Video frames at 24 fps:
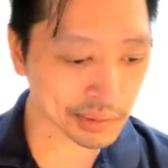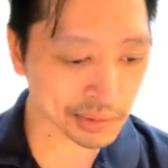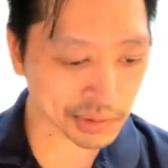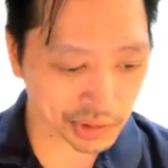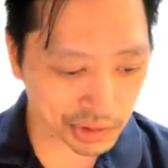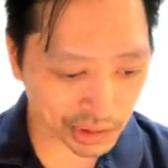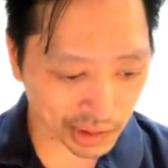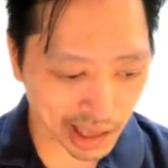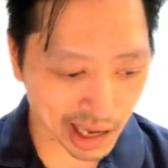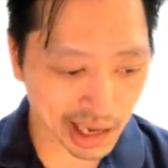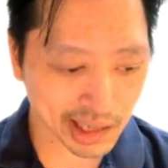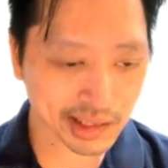
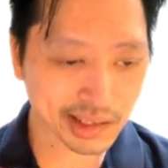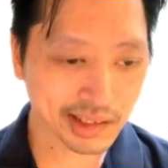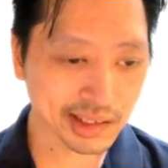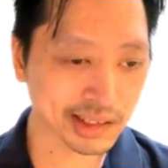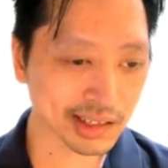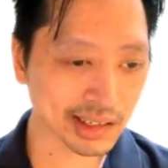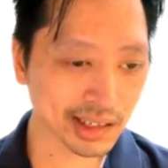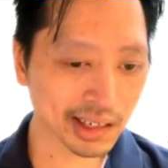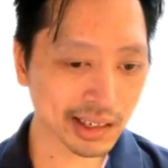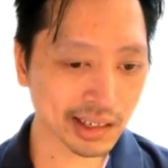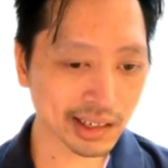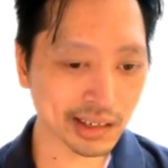So
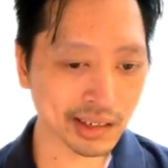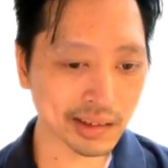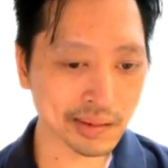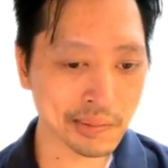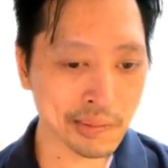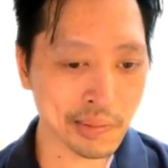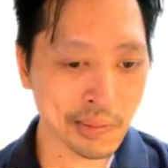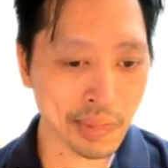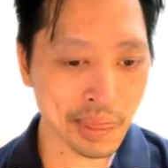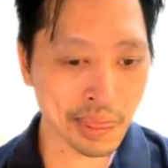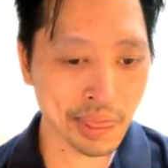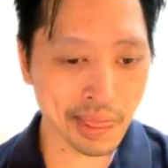that's, uh,
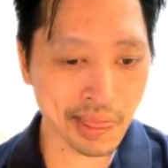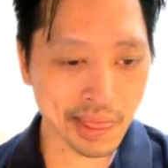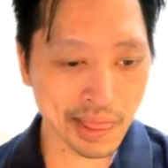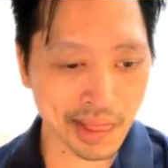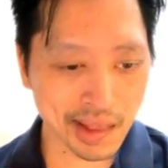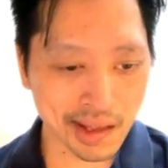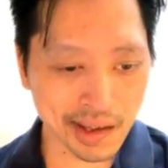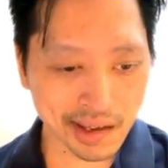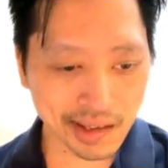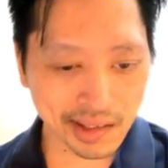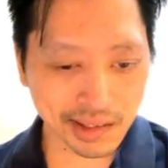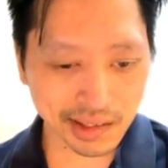
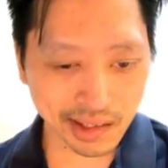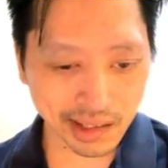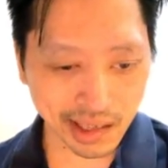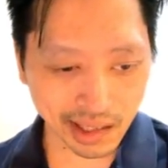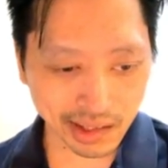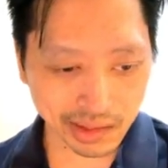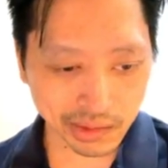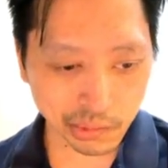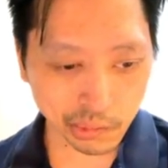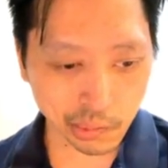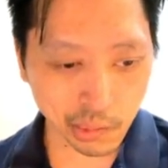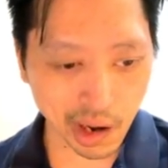so
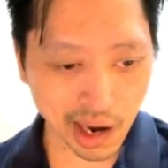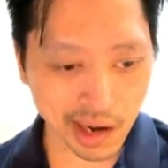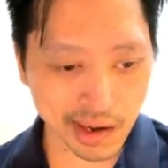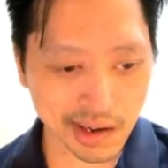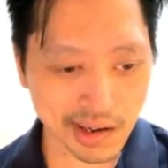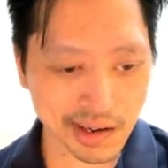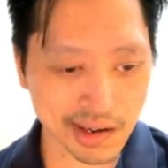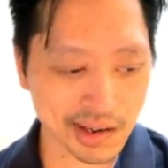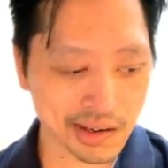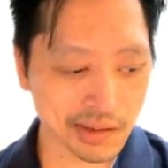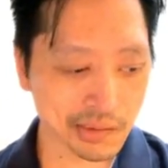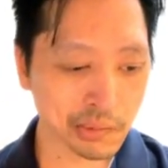that's
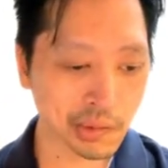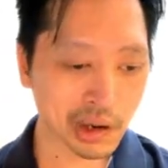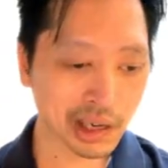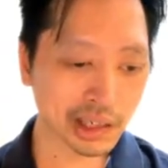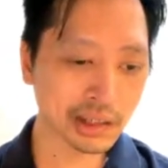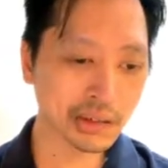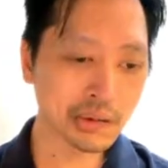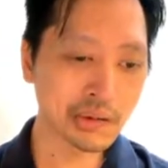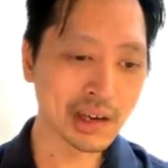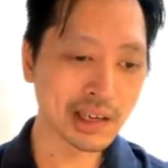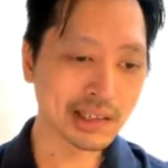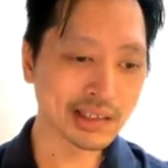one, one
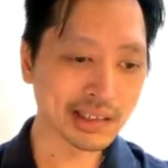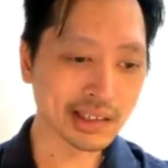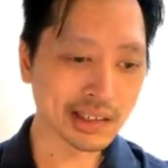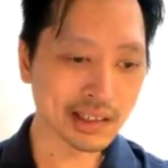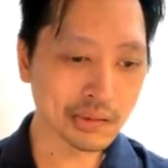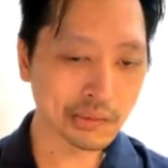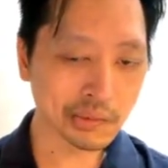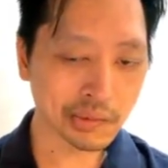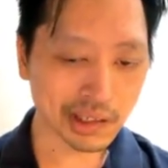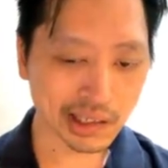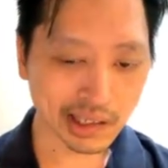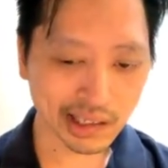question that
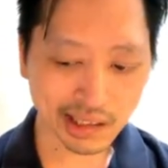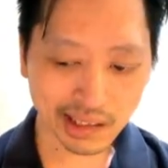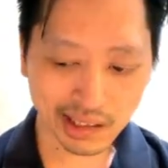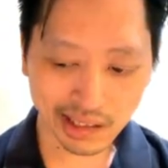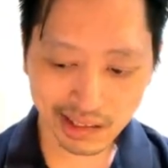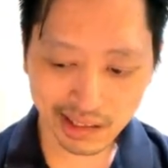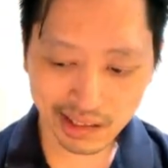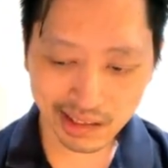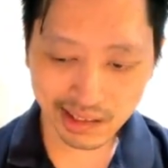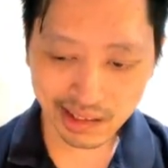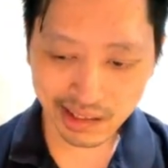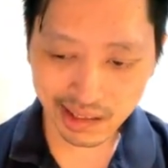we
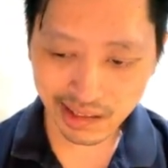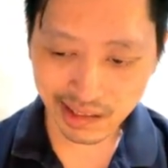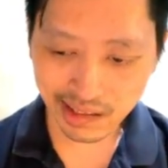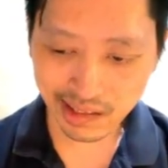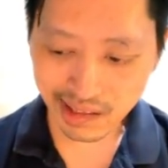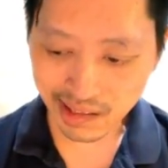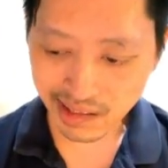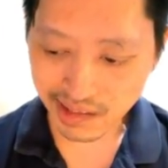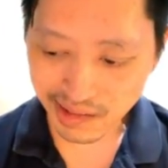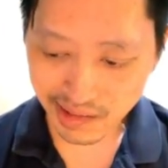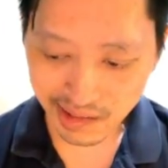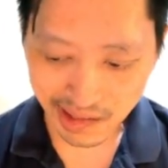just
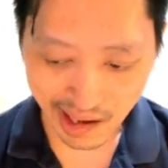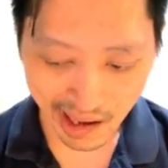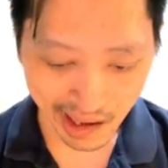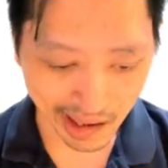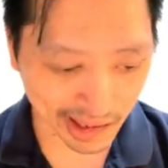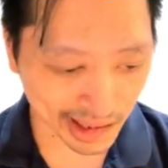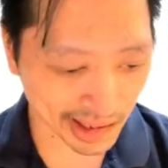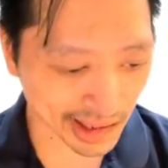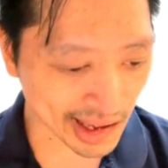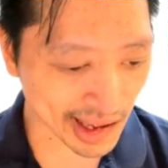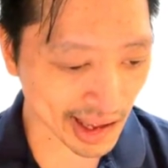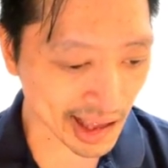did
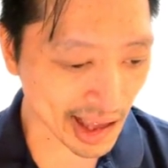today.